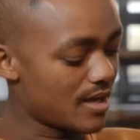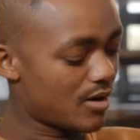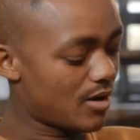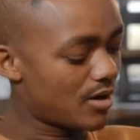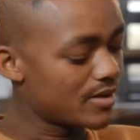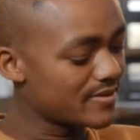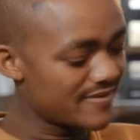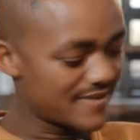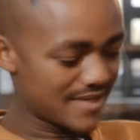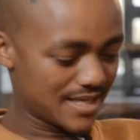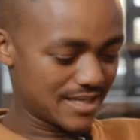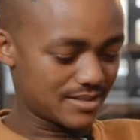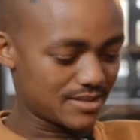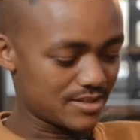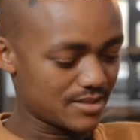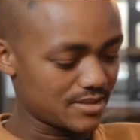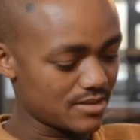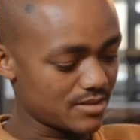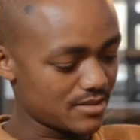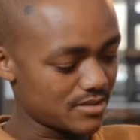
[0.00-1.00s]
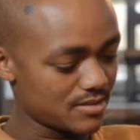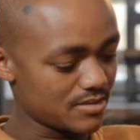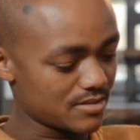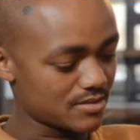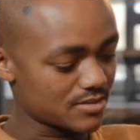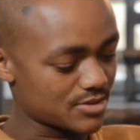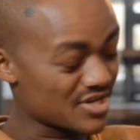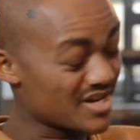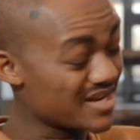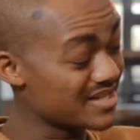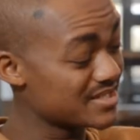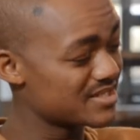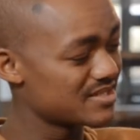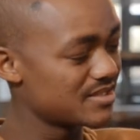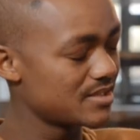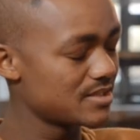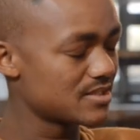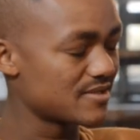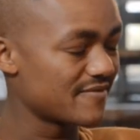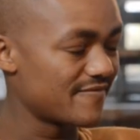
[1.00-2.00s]
On that,
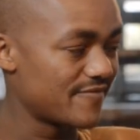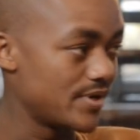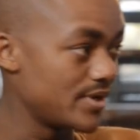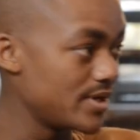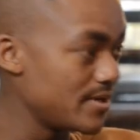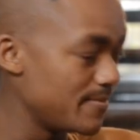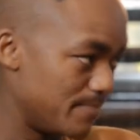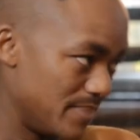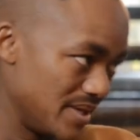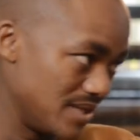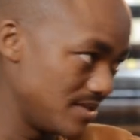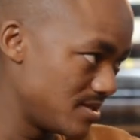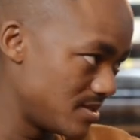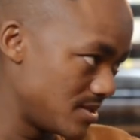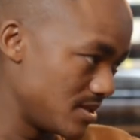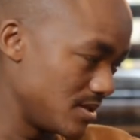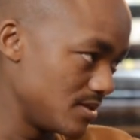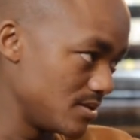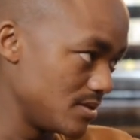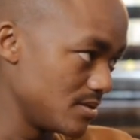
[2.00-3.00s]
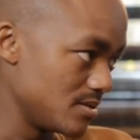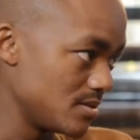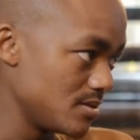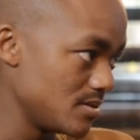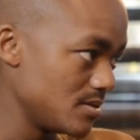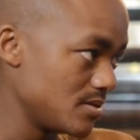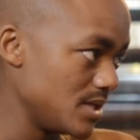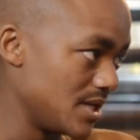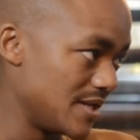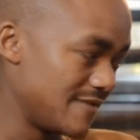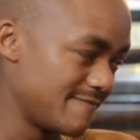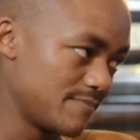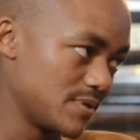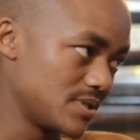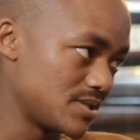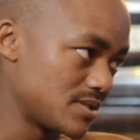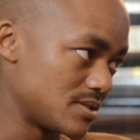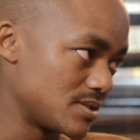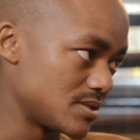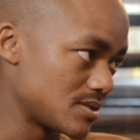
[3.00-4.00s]
trust is a very big thing in
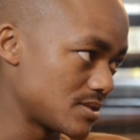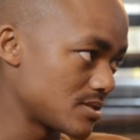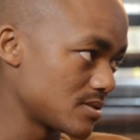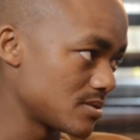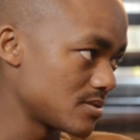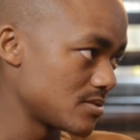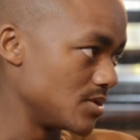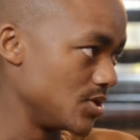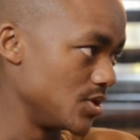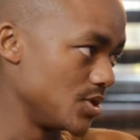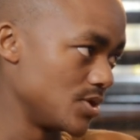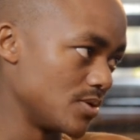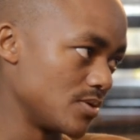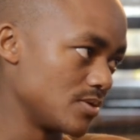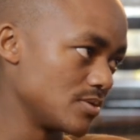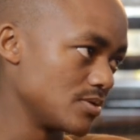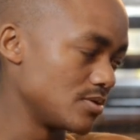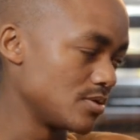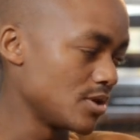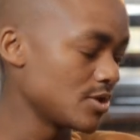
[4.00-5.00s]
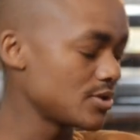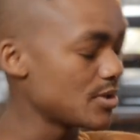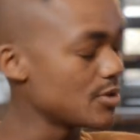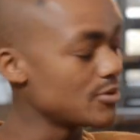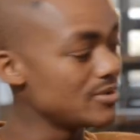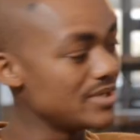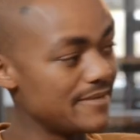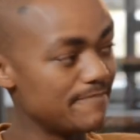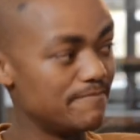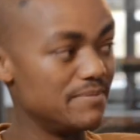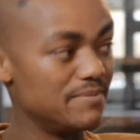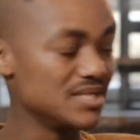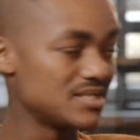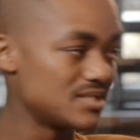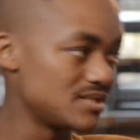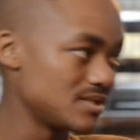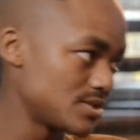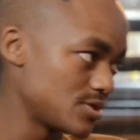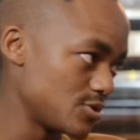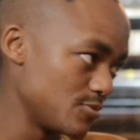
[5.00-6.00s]
business you know not only
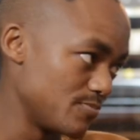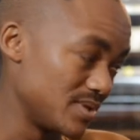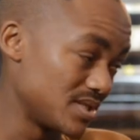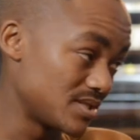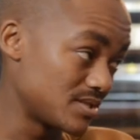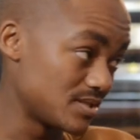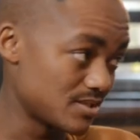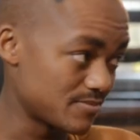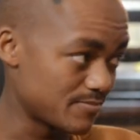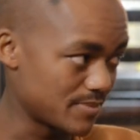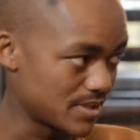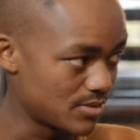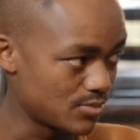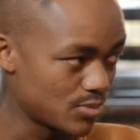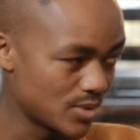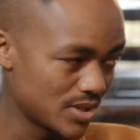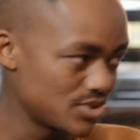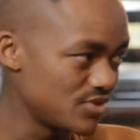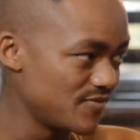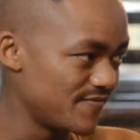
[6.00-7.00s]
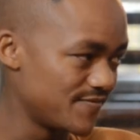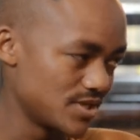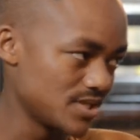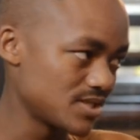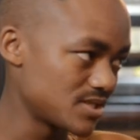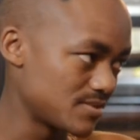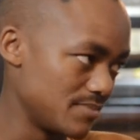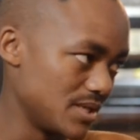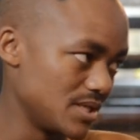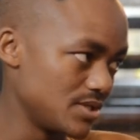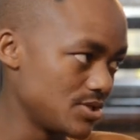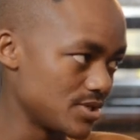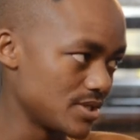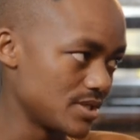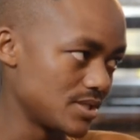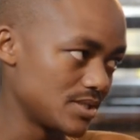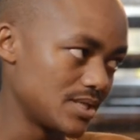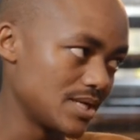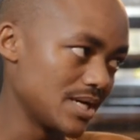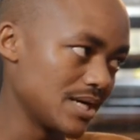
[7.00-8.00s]
business to business but what you've just
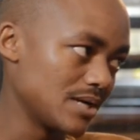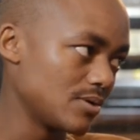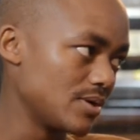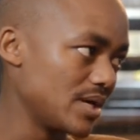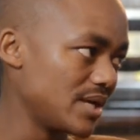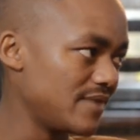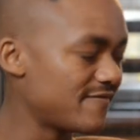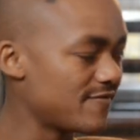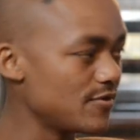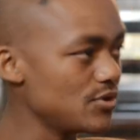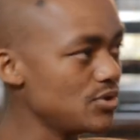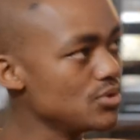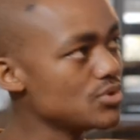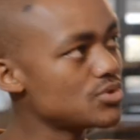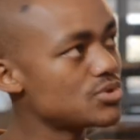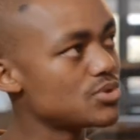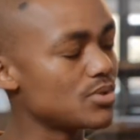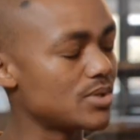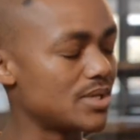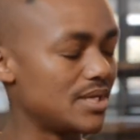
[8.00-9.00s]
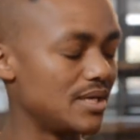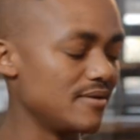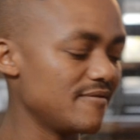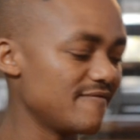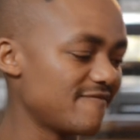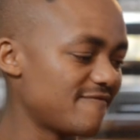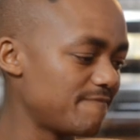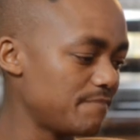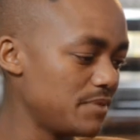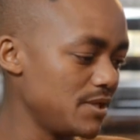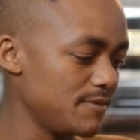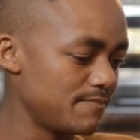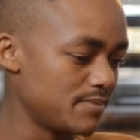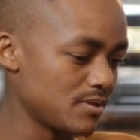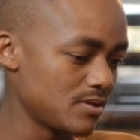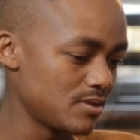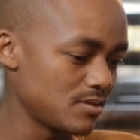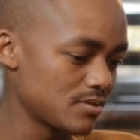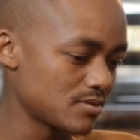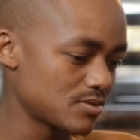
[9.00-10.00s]
mentioned now and for you to give
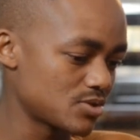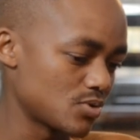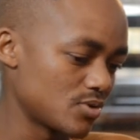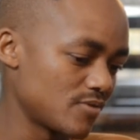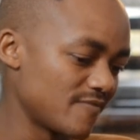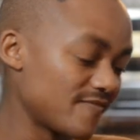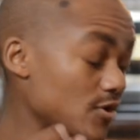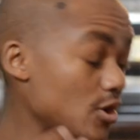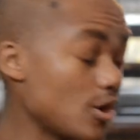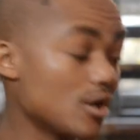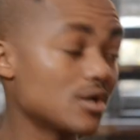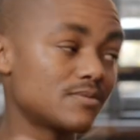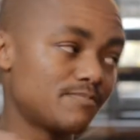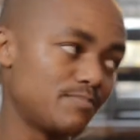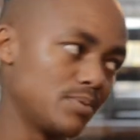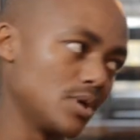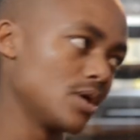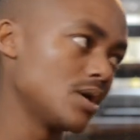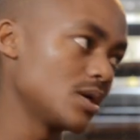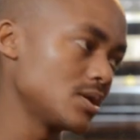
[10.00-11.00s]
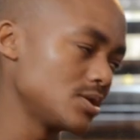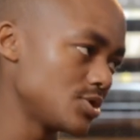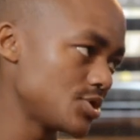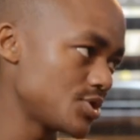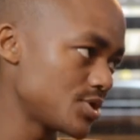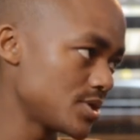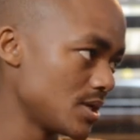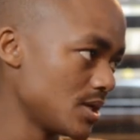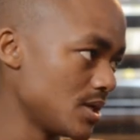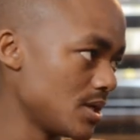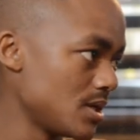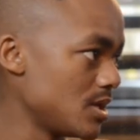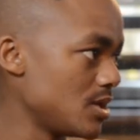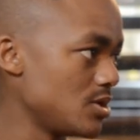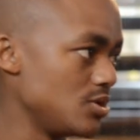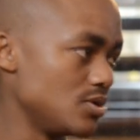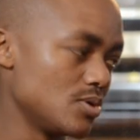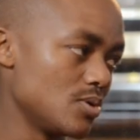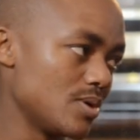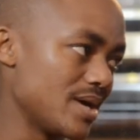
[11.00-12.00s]
people sort of carte blanche
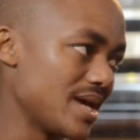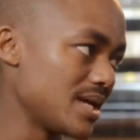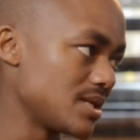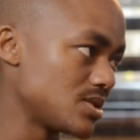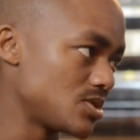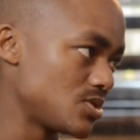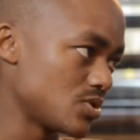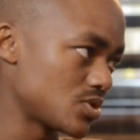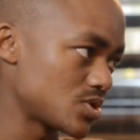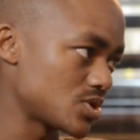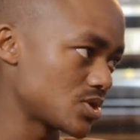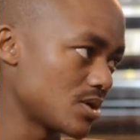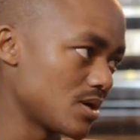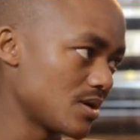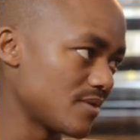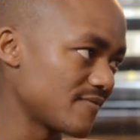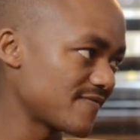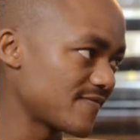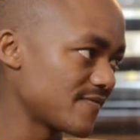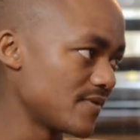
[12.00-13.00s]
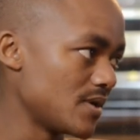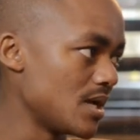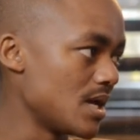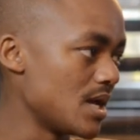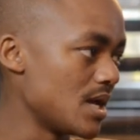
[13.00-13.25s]
you know as your staff